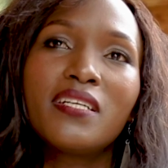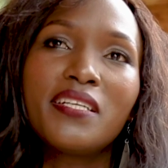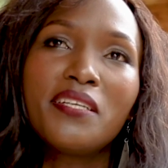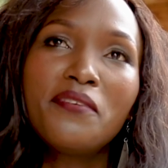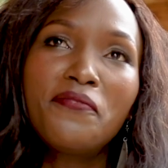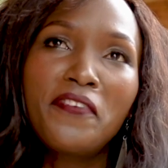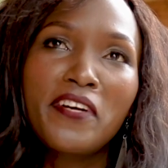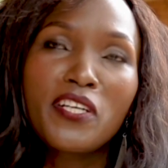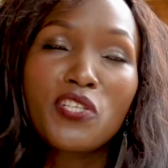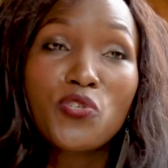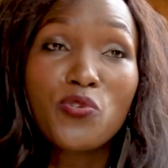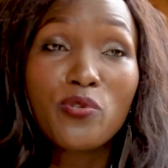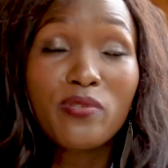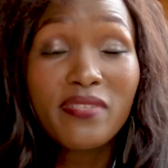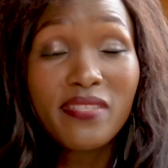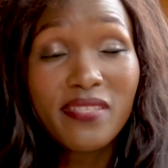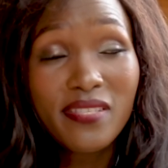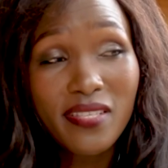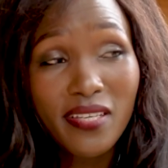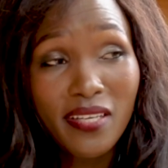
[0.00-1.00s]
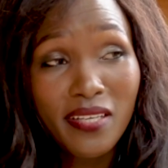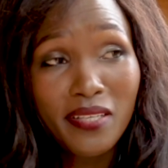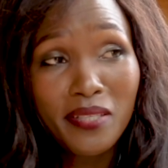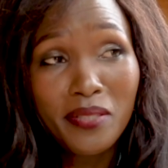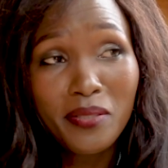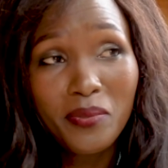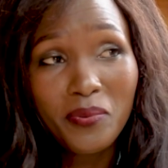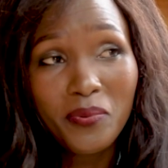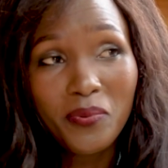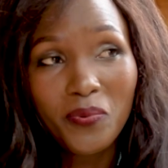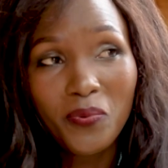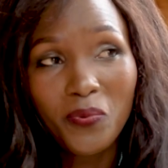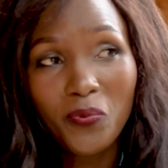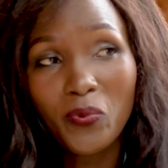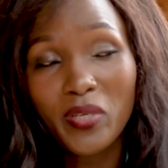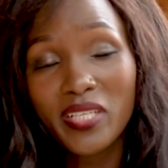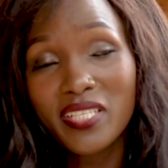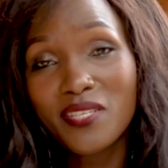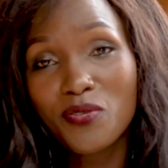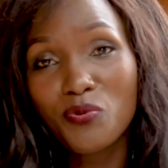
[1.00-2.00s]
if I should say
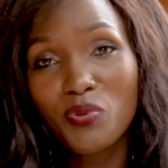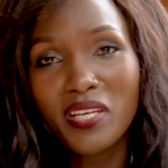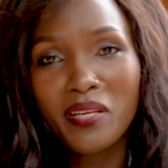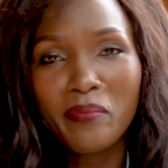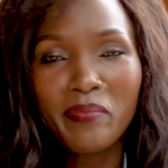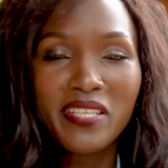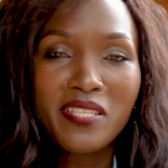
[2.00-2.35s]
what really